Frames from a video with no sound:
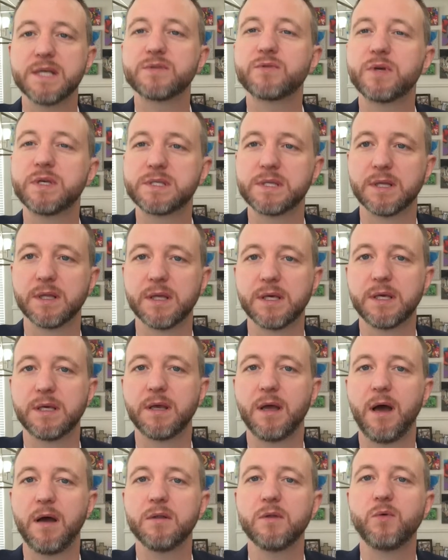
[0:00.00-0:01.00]
recently
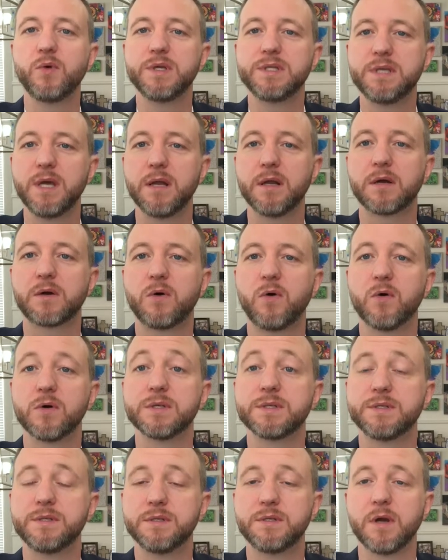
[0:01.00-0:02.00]
how Louisiana
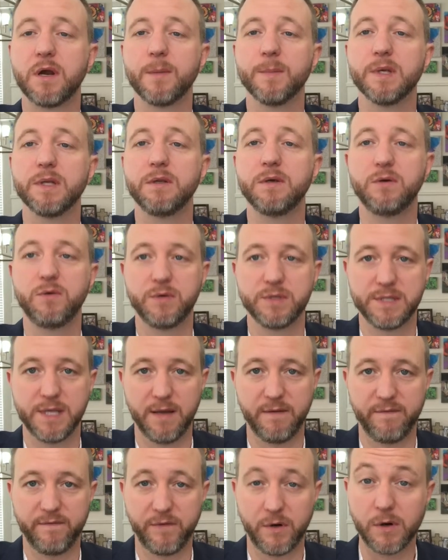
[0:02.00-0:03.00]
courts determine who is
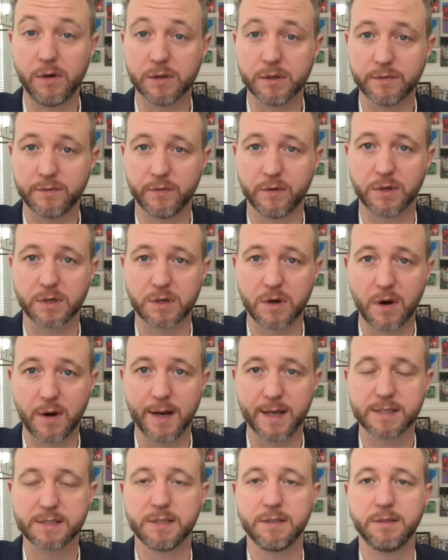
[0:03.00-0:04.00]
at fault for a car
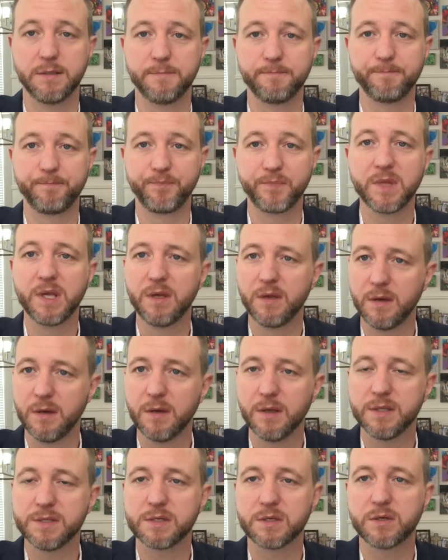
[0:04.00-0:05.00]
accident.
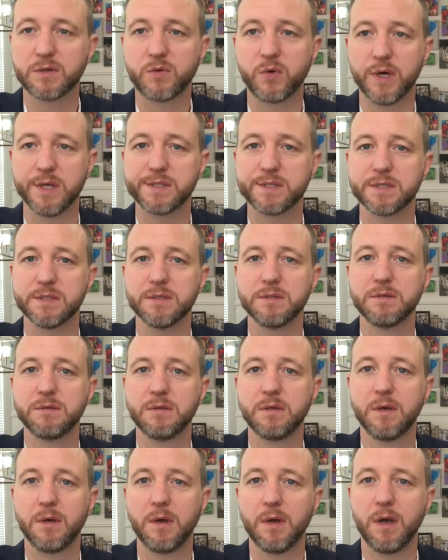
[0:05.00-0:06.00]
That's a good question.
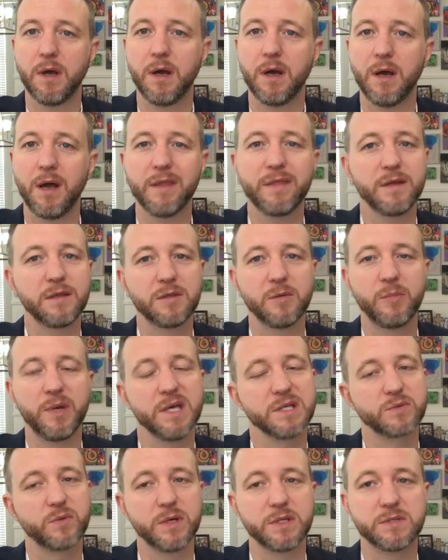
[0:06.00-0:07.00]
I think the
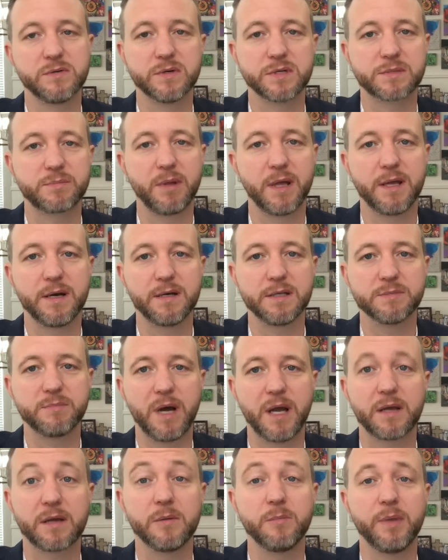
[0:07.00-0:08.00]
best way to explain it is
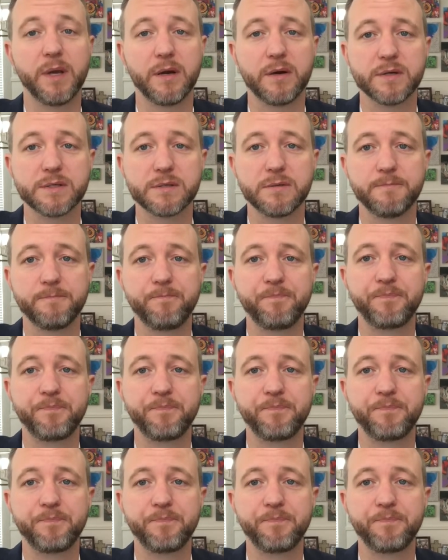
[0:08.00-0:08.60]
by comparison.